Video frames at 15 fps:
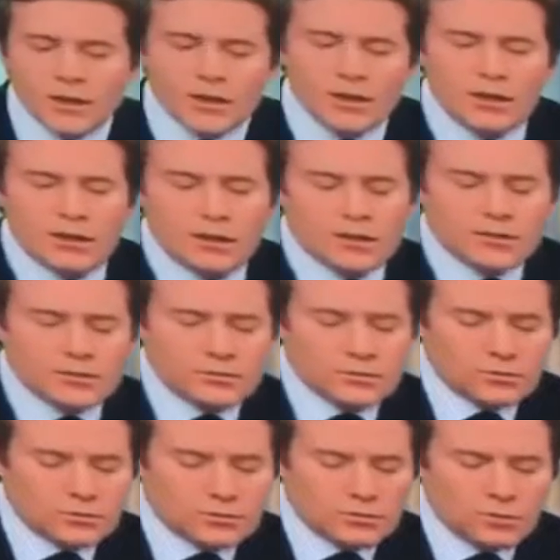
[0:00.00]
He
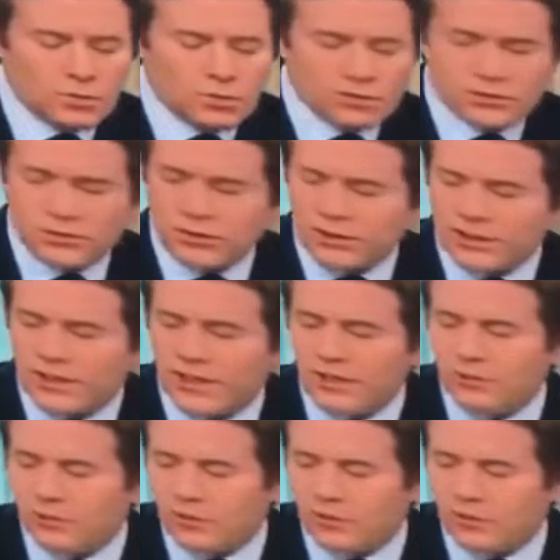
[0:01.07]
took a cane with